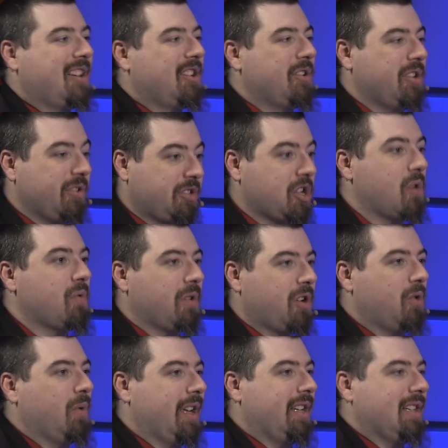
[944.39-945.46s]
You know, you don't
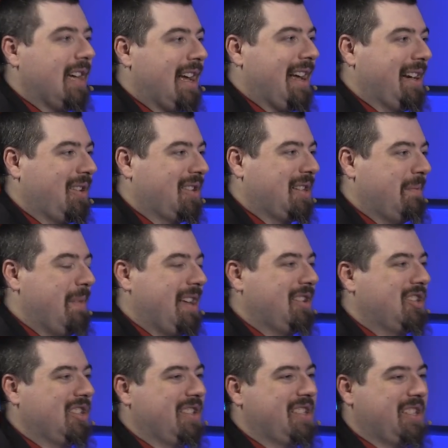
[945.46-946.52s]
go into higher
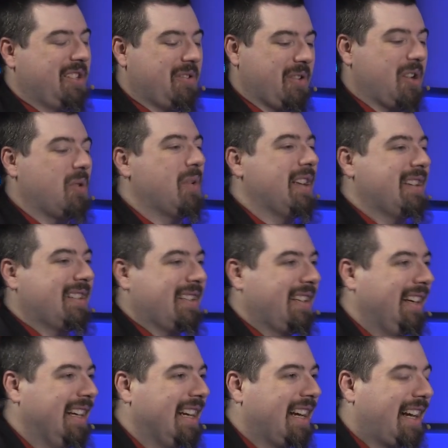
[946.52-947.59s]
dimensions. You don't go into,
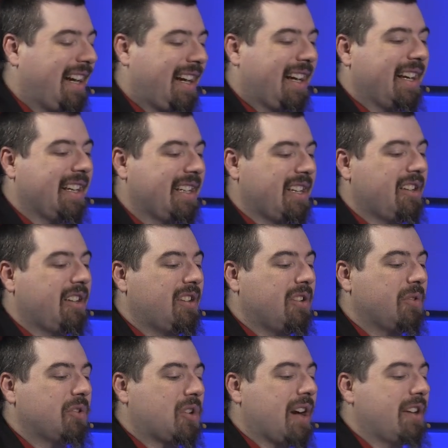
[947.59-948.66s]
you
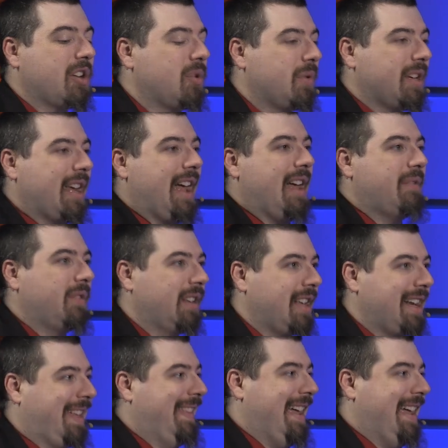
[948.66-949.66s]
don't try to go into heaven like